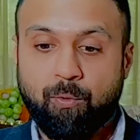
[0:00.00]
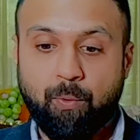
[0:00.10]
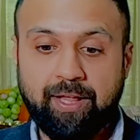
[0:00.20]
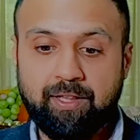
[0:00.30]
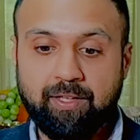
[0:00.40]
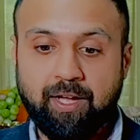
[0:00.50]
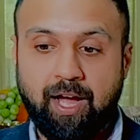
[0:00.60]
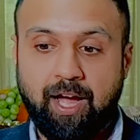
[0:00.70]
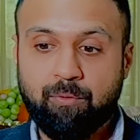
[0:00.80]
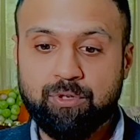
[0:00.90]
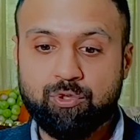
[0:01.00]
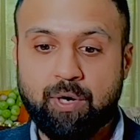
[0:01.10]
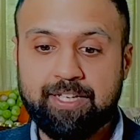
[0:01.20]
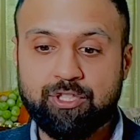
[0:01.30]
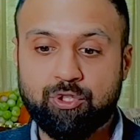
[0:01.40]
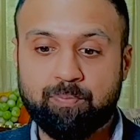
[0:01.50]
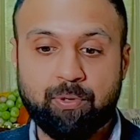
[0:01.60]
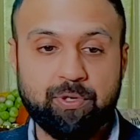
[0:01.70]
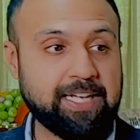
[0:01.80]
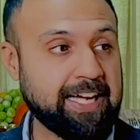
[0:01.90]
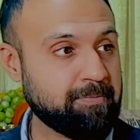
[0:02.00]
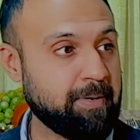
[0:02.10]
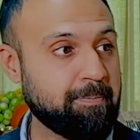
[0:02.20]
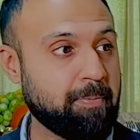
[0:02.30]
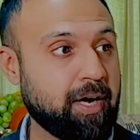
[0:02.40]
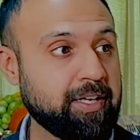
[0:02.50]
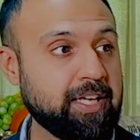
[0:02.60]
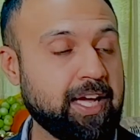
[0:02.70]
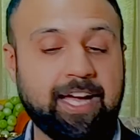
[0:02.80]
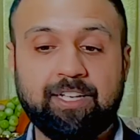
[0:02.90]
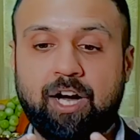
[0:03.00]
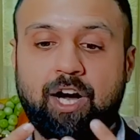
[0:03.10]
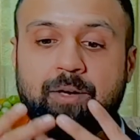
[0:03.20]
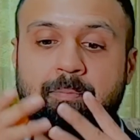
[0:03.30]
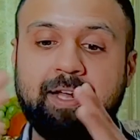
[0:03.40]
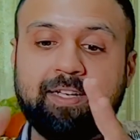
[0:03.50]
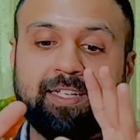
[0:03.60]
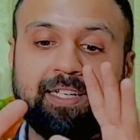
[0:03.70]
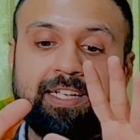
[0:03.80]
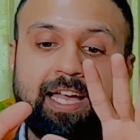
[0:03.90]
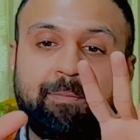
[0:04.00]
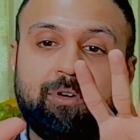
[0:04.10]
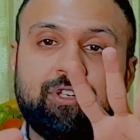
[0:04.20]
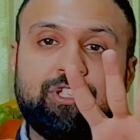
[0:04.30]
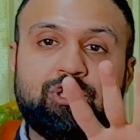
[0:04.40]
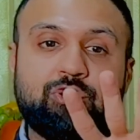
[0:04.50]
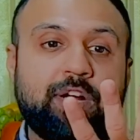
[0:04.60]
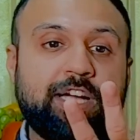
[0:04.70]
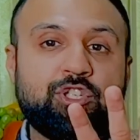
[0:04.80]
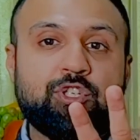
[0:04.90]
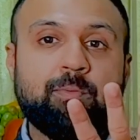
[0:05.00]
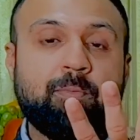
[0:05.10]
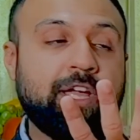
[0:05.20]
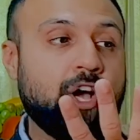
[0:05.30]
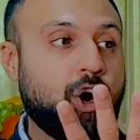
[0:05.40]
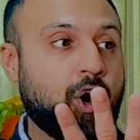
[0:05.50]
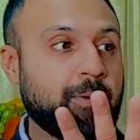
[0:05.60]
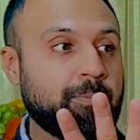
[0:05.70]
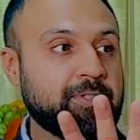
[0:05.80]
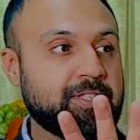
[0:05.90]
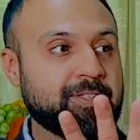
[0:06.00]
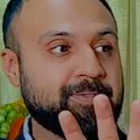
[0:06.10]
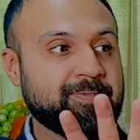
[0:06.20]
Well, I would try to protect my body and automatically I'm going to stretch my arms.